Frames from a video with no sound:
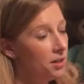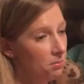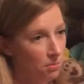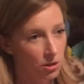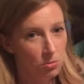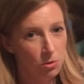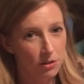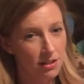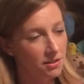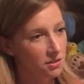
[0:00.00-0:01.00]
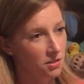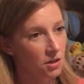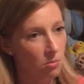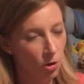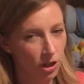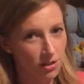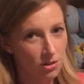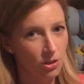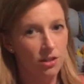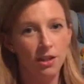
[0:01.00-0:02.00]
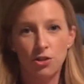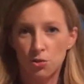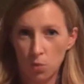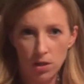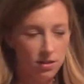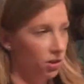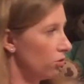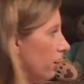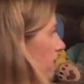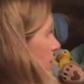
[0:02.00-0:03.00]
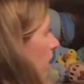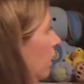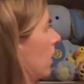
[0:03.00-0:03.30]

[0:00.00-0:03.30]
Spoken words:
Multiple risks, more concerning than just one single risk.